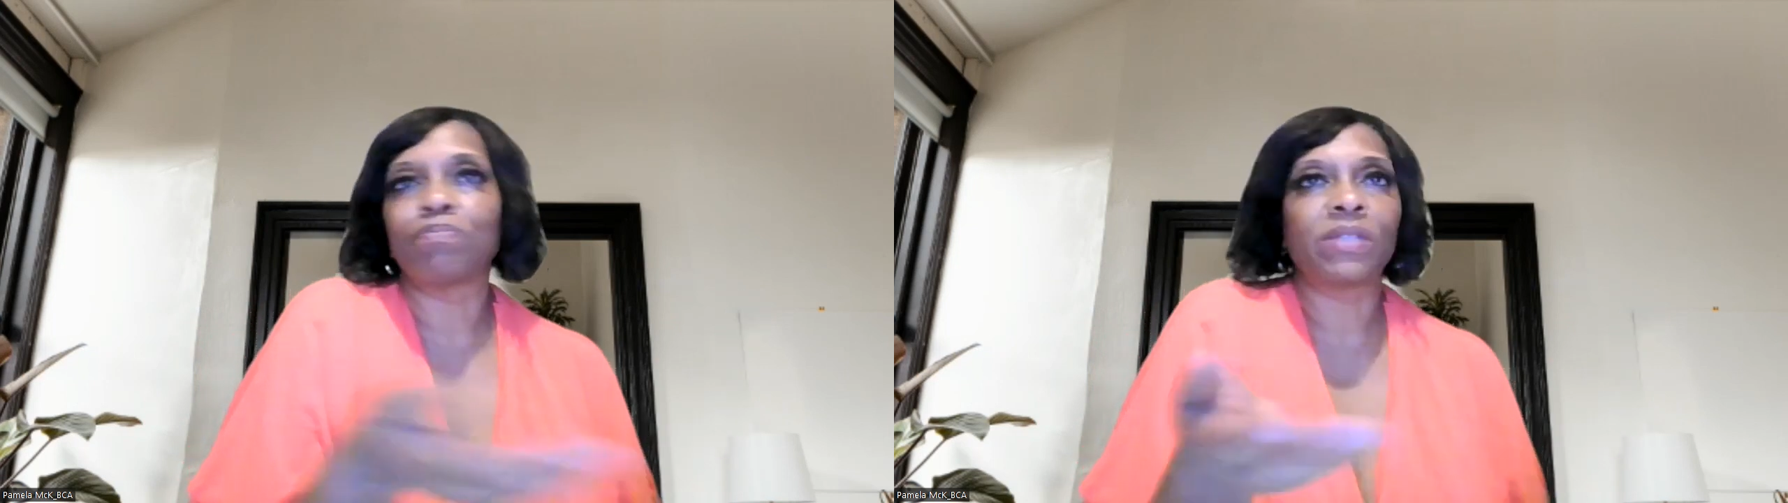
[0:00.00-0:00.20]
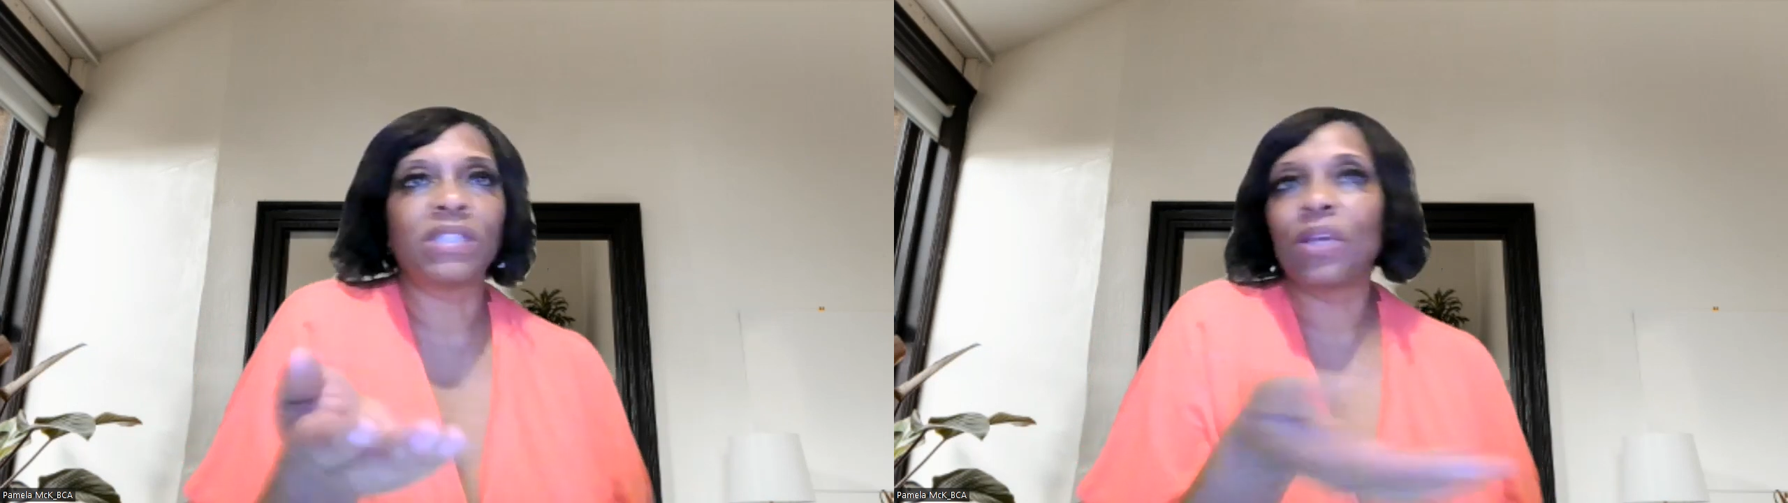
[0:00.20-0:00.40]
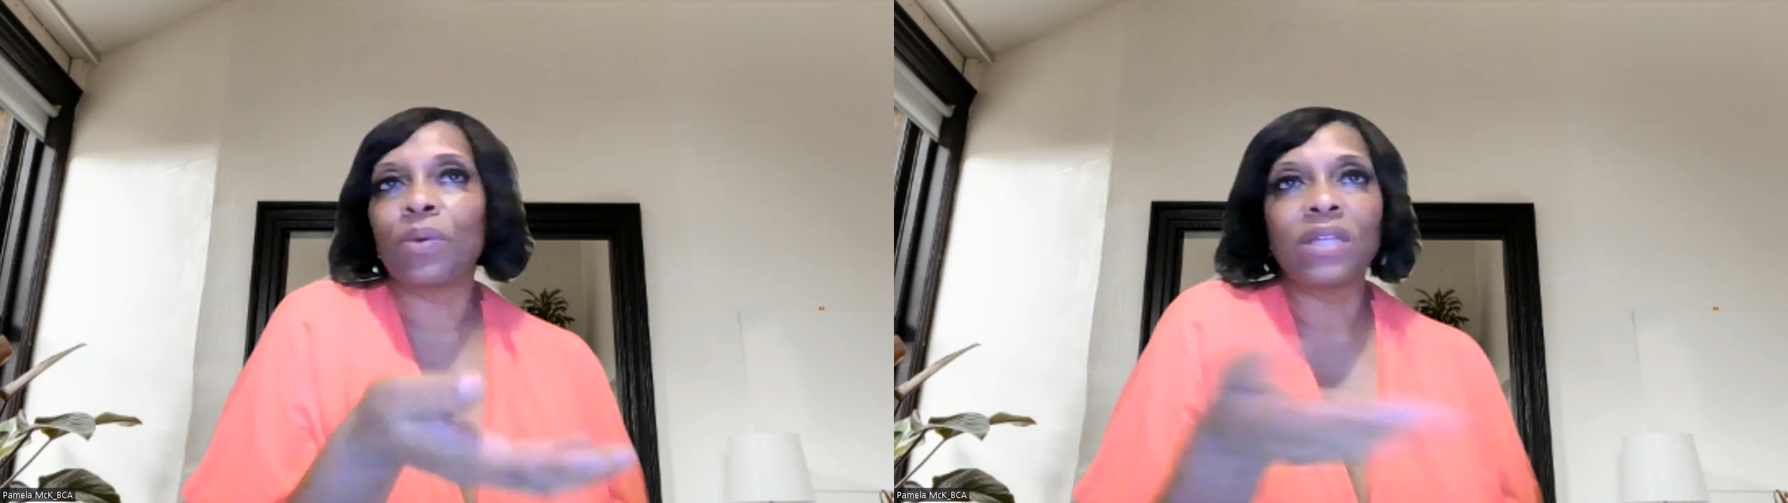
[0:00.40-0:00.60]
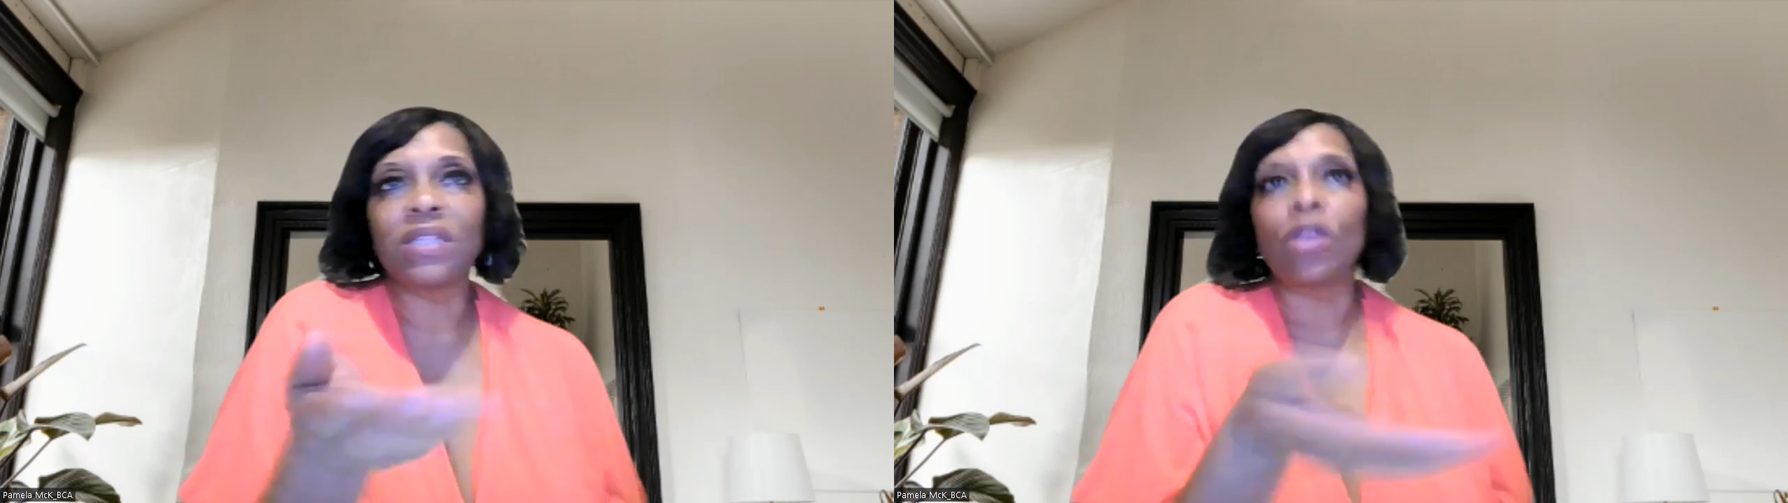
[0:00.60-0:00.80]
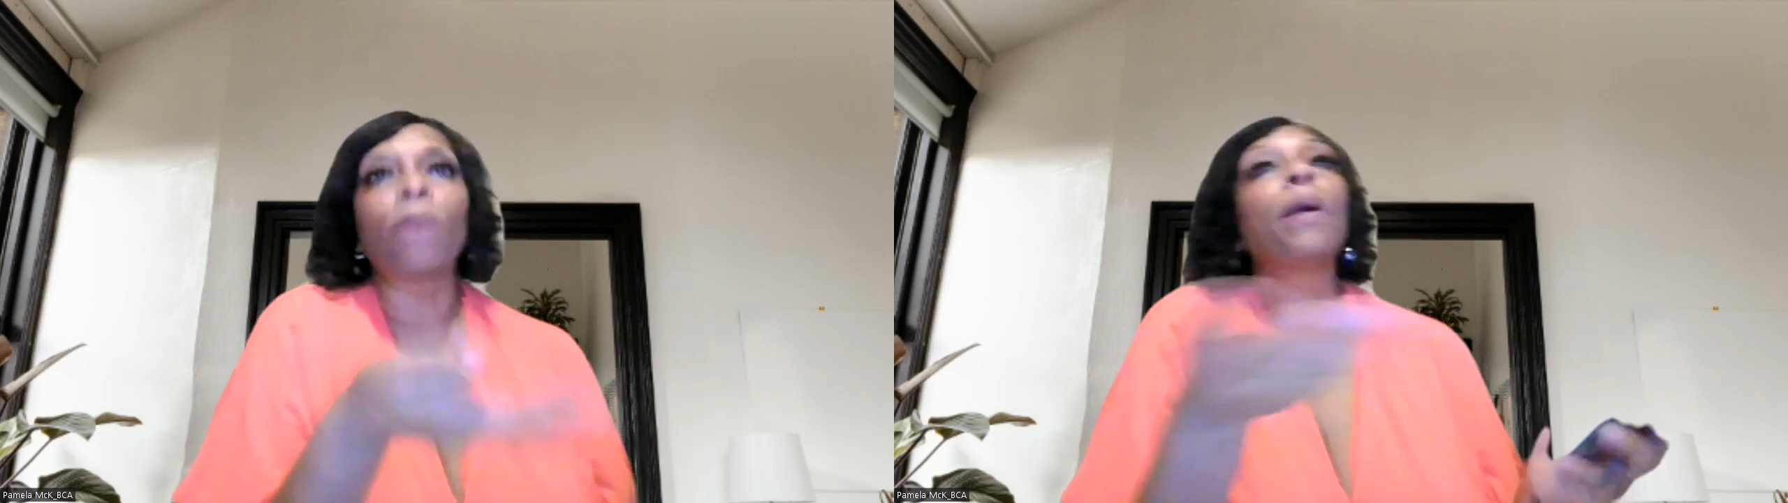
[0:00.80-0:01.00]
series
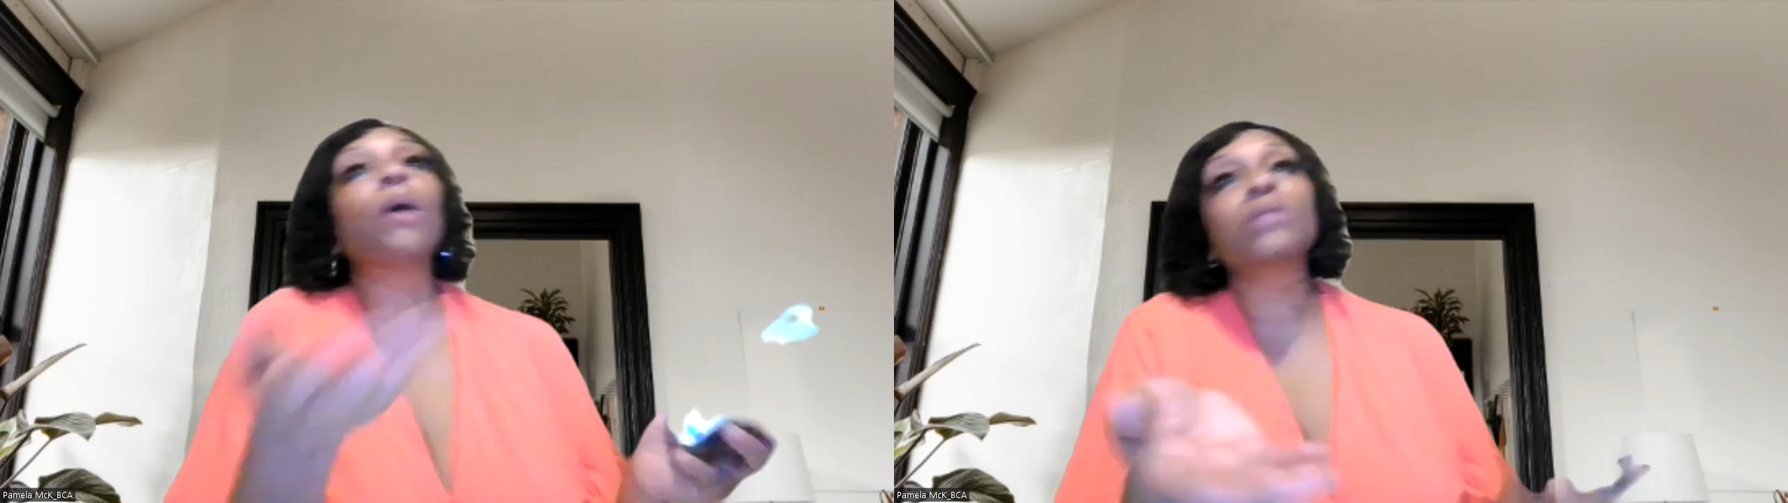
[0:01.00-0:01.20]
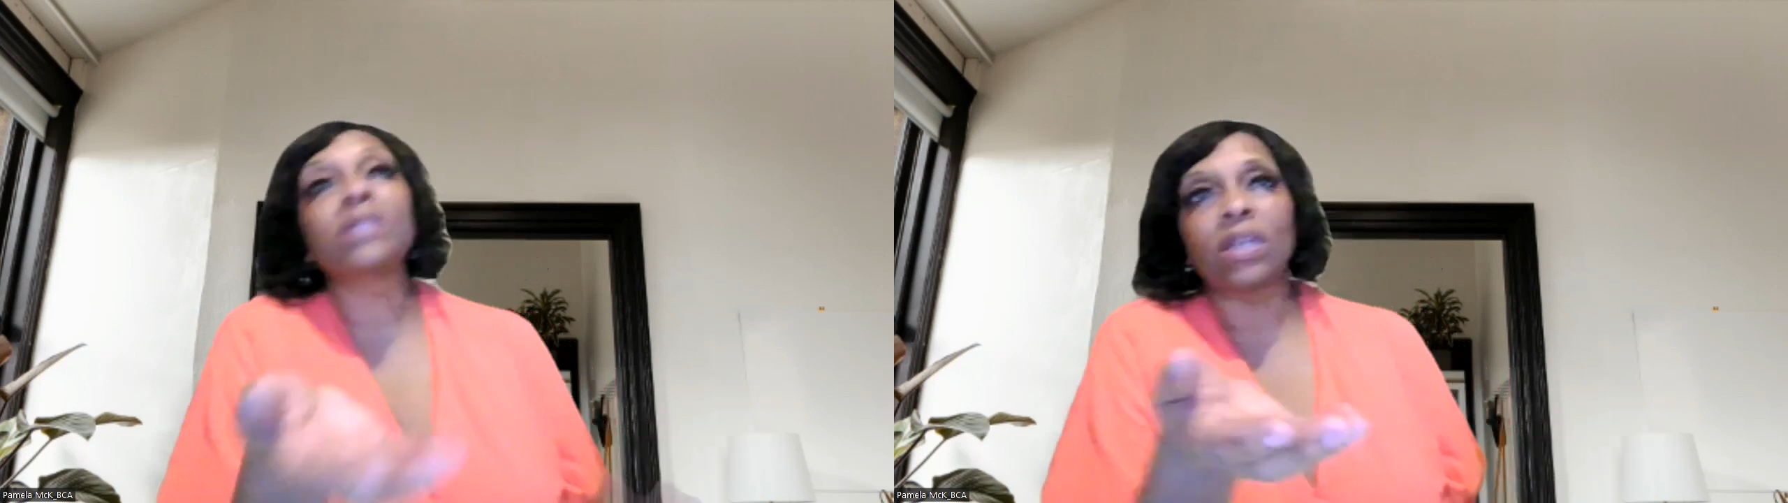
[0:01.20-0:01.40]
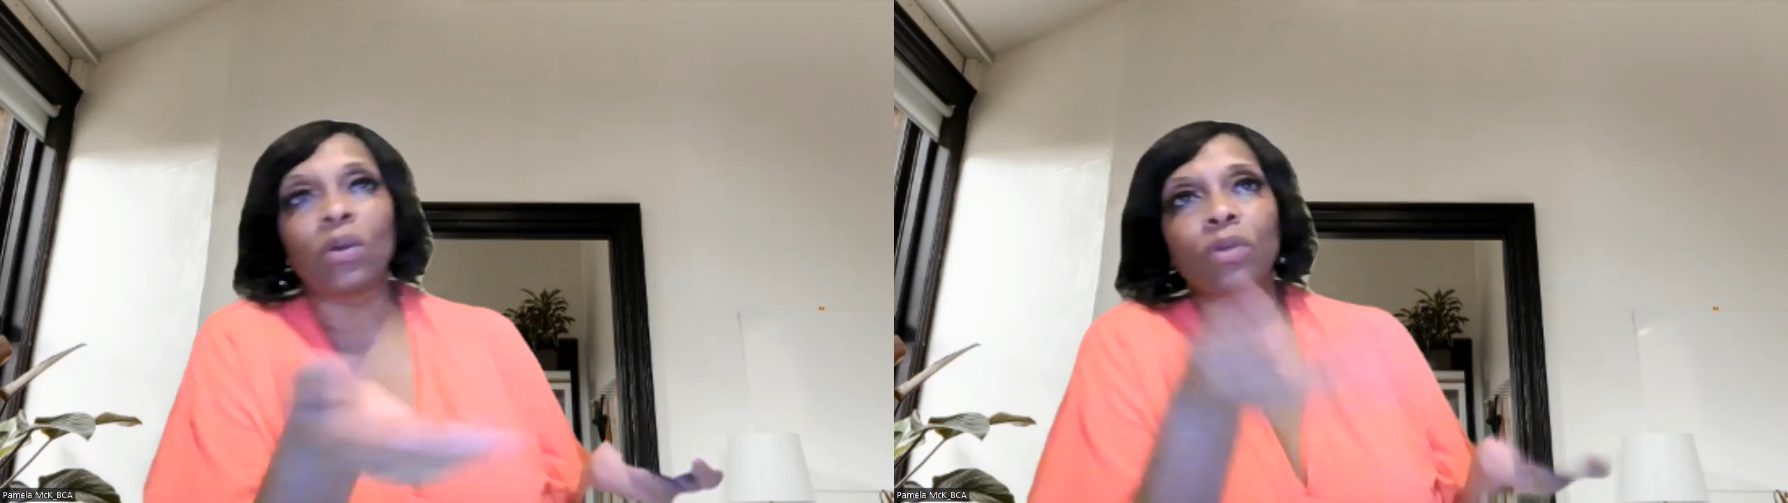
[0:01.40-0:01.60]
and you're posting